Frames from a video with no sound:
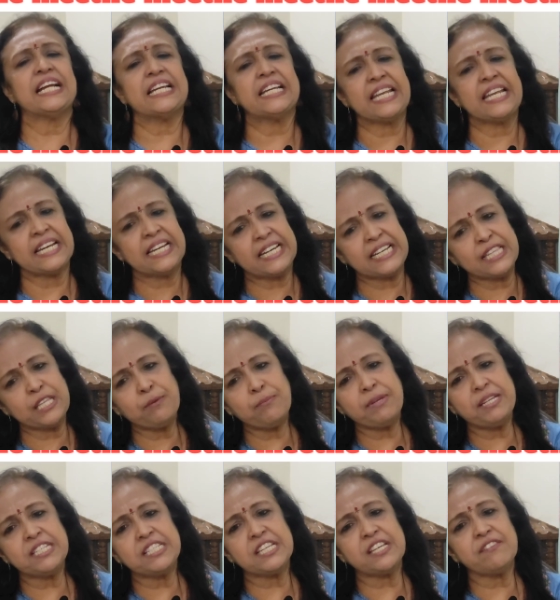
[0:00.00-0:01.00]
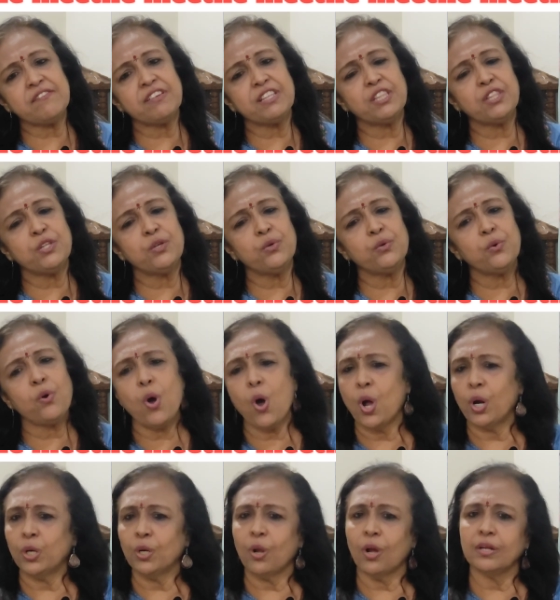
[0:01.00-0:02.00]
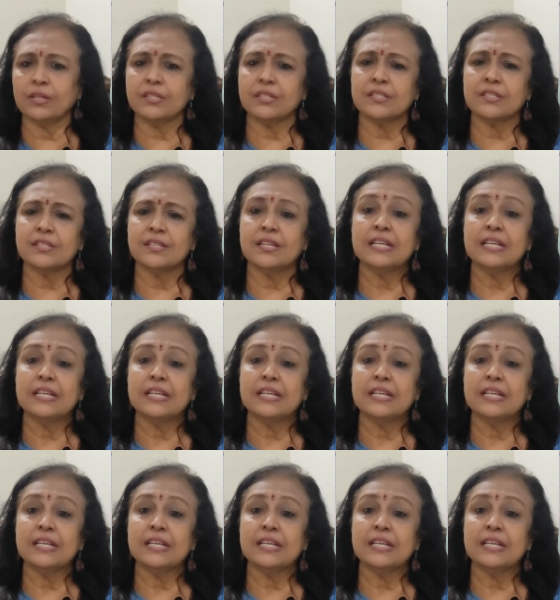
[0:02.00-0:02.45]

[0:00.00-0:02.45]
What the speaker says: attended the meeting with you or not.